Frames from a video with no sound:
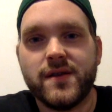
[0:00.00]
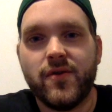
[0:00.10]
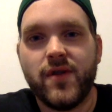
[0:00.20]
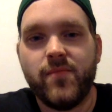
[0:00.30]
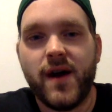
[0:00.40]

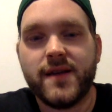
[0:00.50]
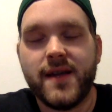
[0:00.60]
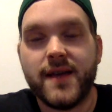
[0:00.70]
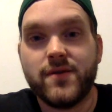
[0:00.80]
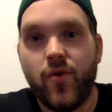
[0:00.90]
Nicolay
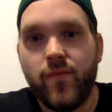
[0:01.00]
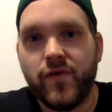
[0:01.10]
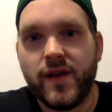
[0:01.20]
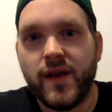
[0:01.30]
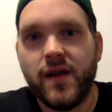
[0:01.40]
podcast.
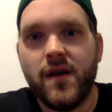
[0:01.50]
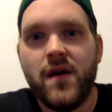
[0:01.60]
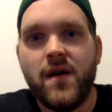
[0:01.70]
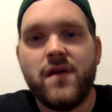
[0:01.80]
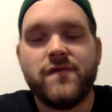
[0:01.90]
Hopefully,
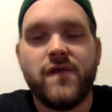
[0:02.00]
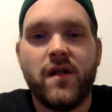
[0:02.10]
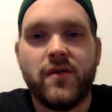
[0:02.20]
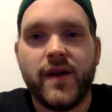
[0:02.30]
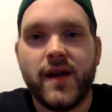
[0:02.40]

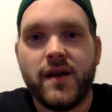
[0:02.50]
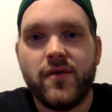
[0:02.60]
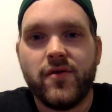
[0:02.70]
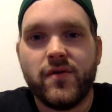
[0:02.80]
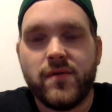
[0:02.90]
following
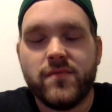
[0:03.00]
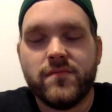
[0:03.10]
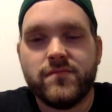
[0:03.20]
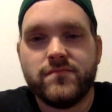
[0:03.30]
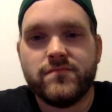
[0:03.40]
another
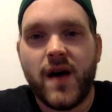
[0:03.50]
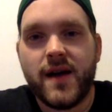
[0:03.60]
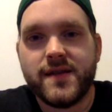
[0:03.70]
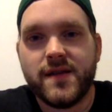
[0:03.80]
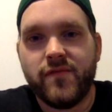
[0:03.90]

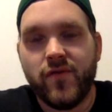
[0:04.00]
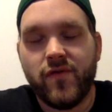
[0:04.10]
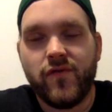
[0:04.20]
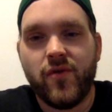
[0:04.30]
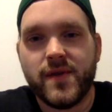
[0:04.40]
positive
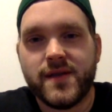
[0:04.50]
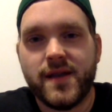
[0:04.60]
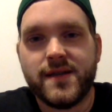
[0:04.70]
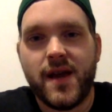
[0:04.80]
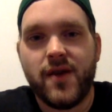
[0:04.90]
performance
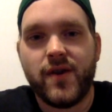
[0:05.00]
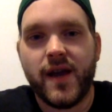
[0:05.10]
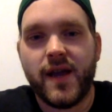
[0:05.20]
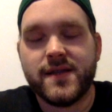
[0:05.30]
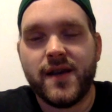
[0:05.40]
on Saturday
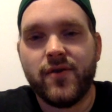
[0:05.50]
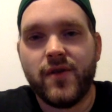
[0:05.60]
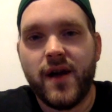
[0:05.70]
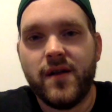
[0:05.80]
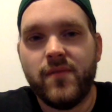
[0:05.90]
against
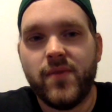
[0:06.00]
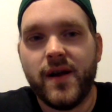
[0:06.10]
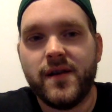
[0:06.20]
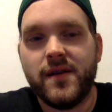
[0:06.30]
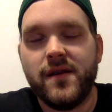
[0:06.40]
Carolina,
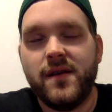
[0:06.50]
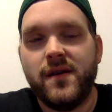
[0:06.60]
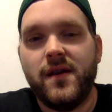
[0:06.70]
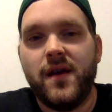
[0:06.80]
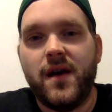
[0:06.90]
but
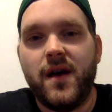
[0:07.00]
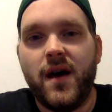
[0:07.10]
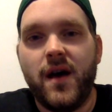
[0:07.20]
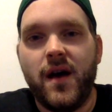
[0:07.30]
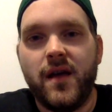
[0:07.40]

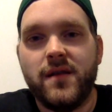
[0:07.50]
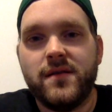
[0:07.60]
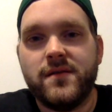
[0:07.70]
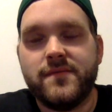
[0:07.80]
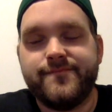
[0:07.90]
uh,
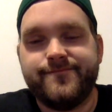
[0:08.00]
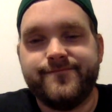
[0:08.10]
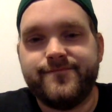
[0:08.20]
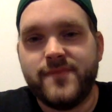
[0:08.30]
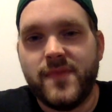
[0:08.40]

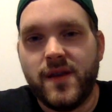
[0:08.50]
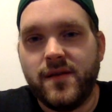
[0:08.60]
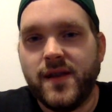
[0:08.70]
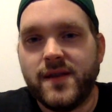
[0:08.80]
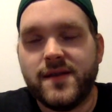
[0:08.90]

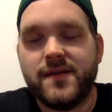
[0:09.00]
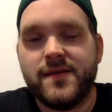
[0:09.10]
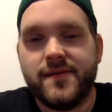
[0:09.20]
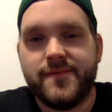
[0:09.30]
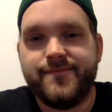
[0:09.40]

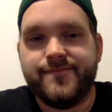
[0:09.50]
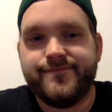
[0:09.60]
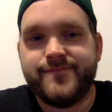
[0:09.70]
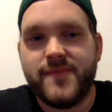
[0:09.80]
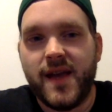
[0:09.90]
it's
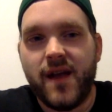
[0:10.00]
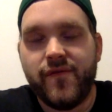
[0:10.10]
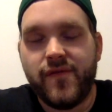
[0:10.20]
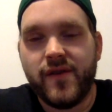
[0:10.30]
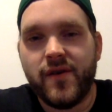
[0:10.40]
you got to
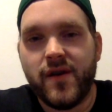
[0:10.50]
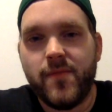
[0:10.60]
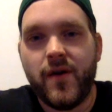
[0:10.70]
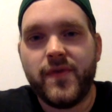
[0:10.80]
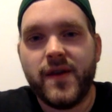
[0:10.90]
feel good
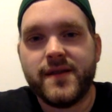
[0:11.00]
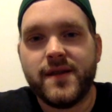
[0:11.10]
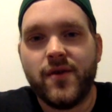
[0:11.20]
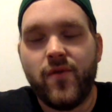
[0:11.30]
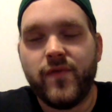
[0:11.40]
about this,
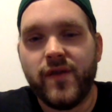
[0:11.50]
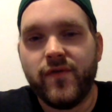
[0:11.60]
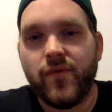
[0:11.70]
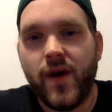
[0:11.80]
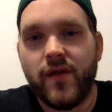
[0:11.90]
and hopefully
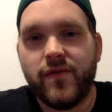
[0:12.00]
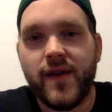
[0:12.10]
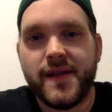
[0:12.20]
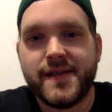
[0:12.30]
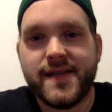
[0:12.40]
for Wild
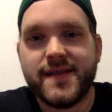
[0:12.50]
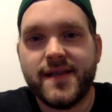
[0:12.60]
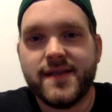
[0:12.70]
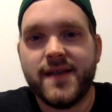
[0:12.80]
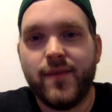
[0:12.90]
fans, this
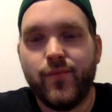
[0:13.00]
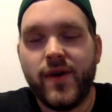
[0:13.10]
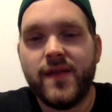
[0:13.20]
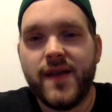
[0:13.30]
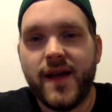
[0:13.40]
is a
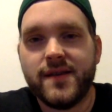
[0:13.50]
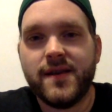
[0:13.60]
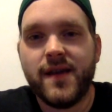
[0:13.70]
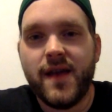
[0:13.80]
win that